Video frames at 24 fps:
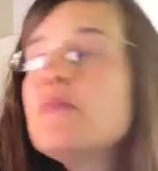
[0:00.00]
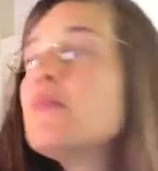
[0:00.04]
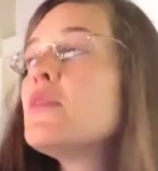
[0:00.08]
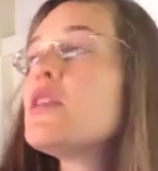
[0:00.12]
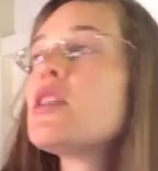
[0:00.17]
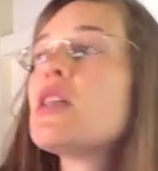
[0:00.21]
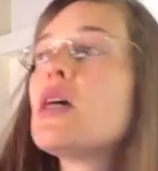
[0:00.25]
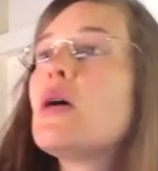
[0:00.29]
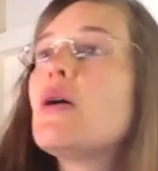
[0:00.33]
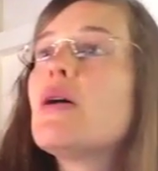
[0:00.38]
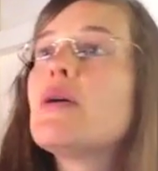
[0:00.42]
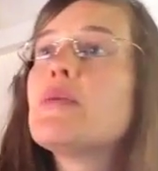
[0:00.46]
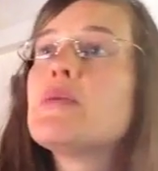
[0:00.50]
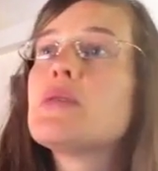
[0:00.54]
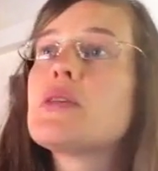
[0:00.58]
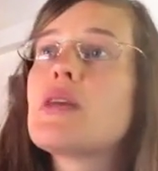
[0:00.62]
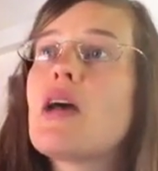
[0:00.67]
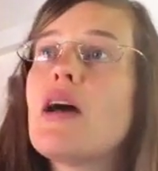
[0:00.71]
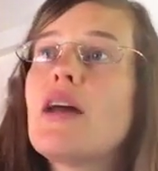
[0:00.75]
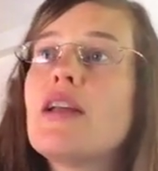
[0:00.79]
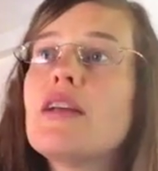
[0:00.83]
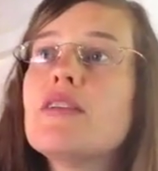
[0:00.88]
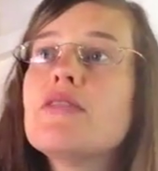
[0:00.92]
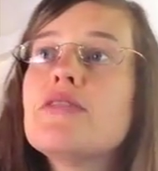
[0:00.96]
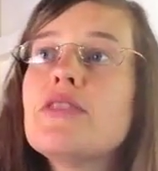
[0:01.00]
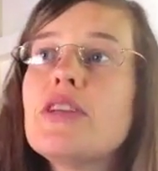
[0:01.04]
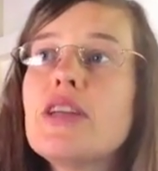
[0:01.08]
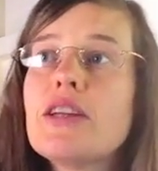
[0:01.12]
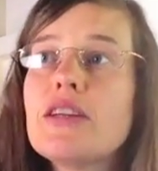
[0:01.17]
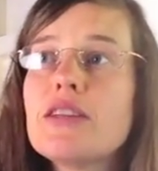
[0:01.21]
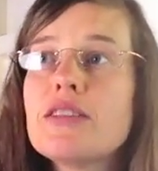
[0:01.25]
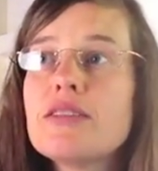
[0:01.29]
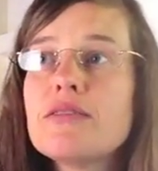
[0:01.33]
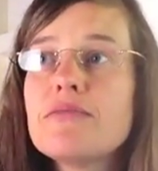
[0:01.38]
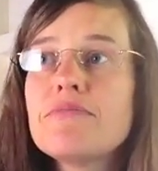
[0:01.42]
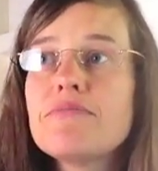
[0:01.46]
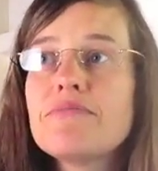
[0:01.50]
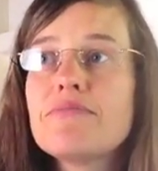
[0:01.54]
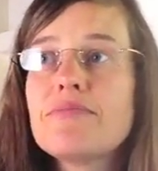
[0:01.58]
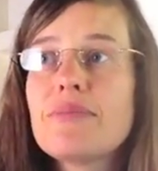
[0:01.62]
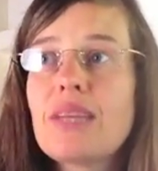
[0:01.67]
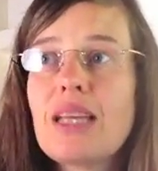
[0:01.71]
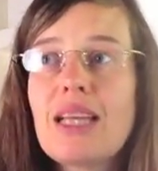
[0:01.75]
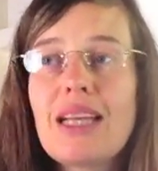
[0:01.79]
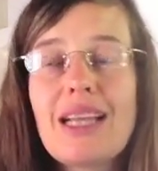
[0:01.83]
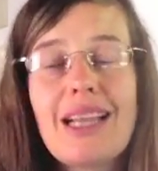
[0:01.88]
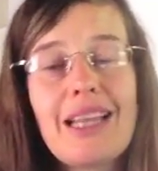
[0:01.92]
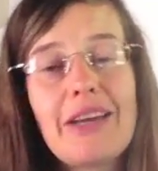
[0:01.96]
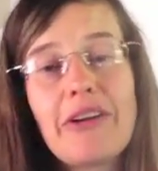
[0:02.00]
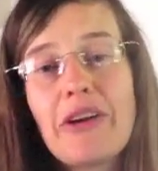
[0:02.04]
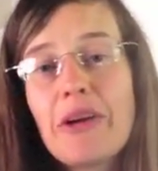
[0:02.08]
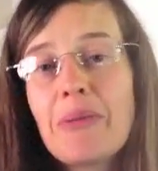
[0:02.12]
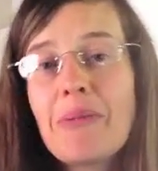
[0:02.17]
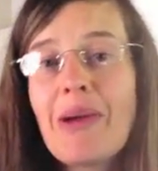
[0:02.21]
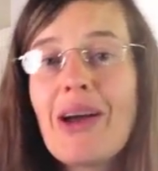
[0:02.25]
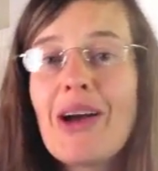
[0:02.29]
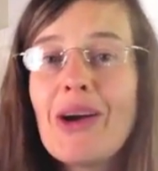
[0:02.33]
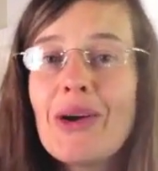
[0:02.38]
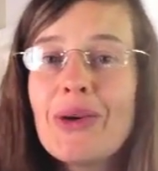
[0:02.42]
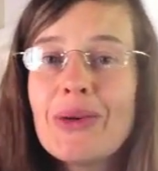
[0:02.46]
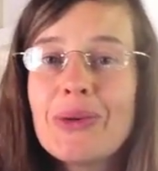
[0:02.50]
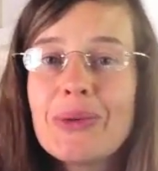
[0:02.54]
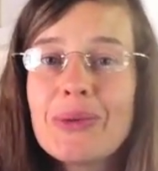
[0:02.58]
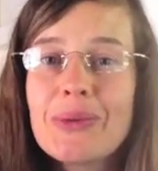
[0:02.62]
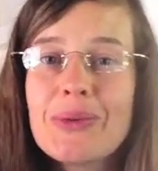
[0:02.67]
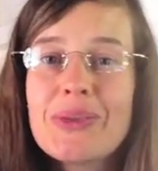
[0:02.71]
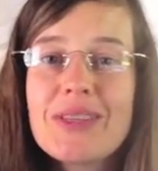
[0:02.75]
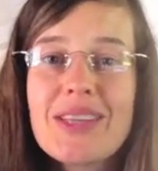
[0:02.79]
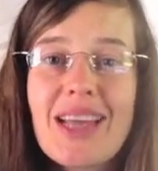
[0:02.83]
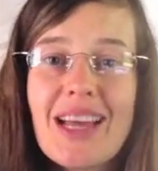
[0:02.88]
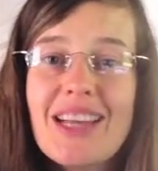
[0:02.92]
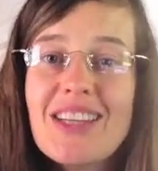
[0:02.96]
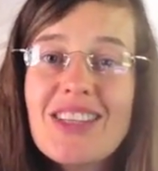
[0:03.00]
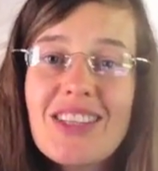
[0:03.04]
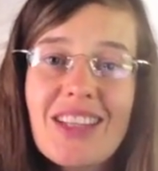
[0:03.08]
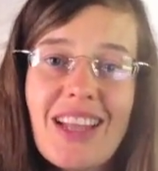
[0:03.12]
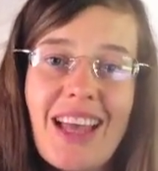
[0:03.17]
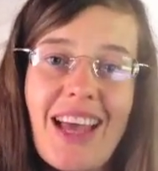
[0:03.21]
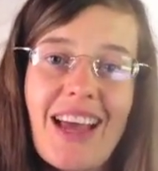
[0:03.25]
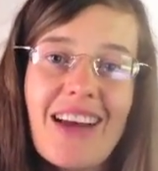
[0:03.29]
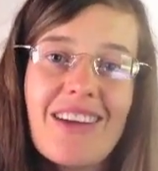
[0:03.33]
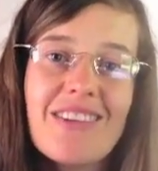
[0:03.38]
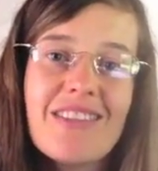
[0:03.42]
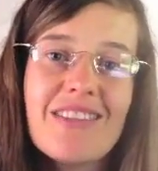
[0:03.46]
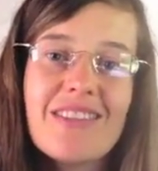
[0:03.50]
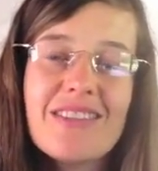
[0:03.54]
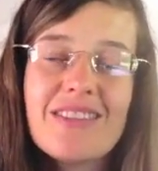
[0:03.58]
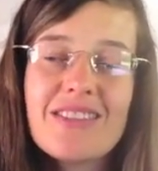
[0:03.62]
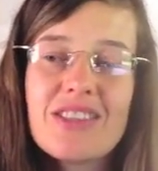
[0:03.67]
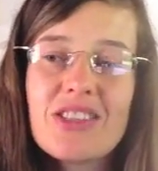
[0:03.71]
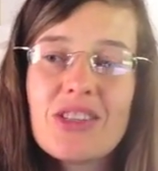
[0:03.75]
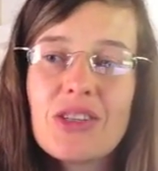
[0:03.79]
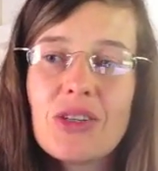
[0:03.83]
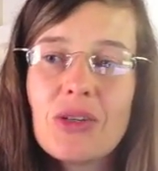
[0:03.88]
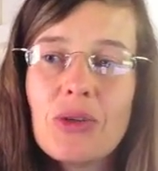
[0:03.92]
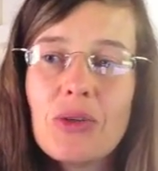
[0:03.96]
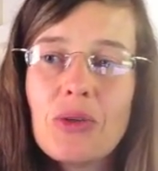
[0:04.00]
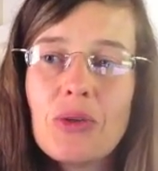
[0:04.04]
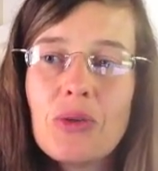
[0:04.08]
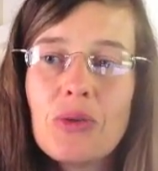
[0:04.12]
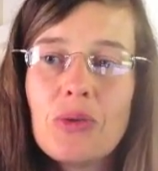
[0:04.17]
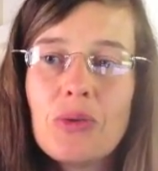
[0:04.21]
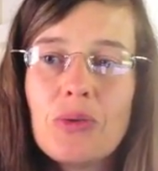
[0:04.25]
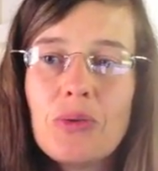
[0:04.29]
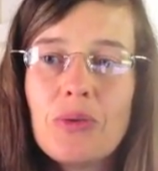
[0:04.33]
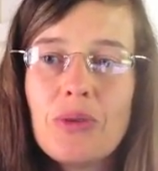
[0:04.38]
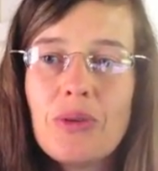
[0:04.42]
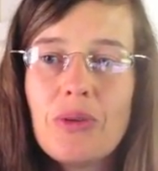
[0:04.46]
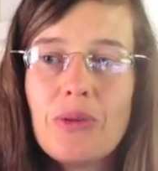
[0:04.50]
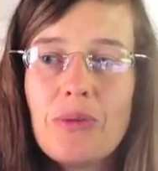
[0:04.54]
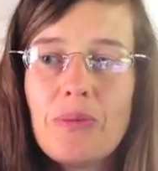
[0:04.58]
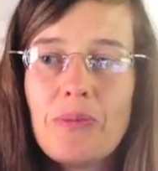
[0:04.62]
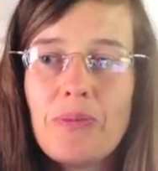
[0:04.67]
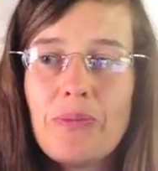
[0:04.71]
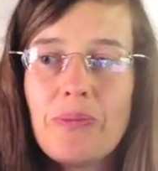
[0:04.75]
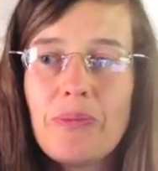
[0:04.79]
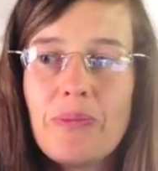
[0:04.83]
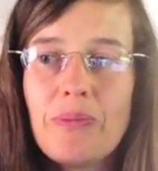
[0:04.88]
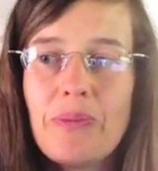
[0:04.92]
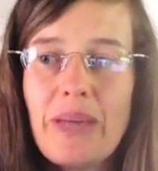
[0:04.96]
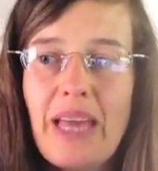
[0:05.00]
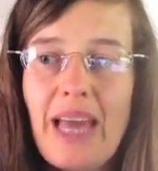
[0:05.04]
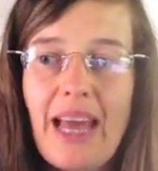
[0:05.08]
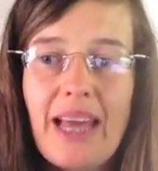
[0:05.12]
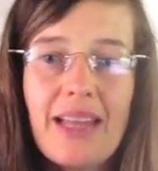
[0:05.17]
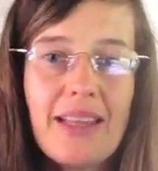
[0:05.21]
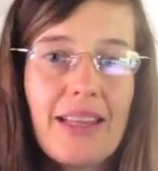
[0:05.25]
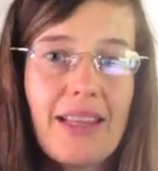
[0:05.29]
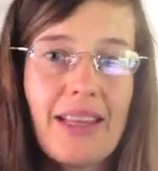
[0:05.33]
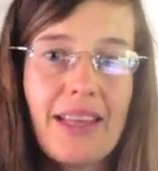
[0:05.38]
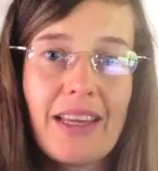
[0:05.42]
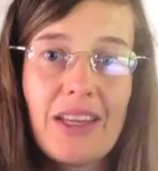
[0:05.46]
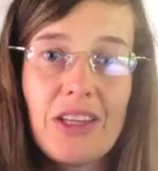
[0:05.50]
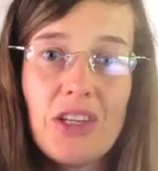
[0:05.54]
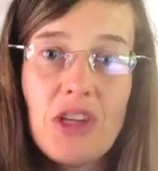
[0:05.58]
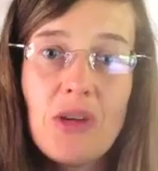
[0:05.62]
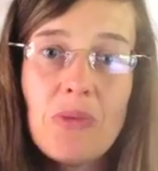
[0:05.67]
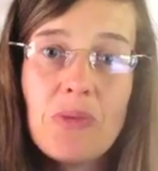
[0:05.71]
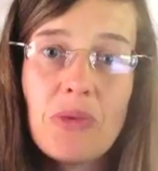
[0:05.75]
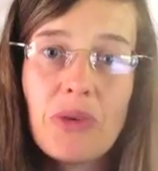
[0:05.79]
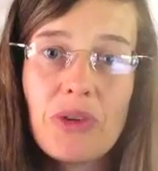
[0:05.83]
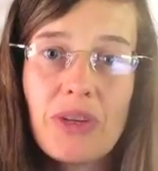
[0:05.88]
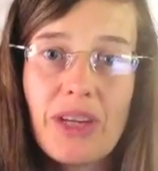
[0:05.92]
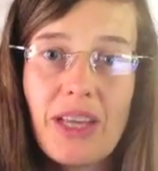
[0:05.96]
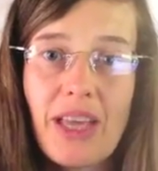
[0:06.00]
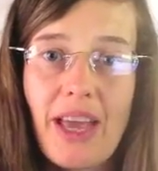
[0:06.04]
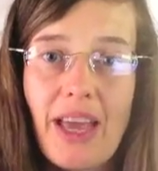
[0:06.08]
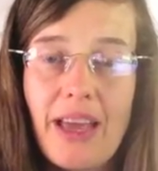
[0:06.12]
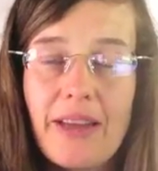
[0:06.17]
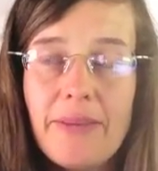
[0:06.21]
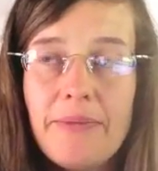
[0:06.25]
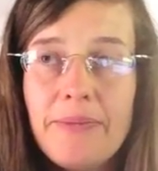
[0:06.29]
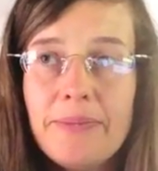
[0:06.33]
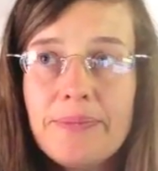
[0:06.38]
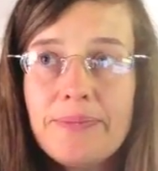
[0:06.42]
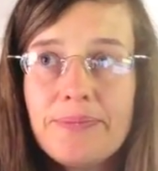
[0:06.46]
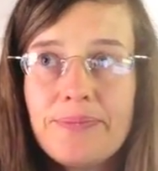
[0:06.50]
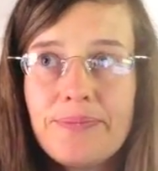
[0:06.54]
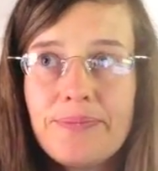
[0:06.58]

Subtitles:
So I was kind of, you know, clearing my whole schedule out to be handling a newborn again.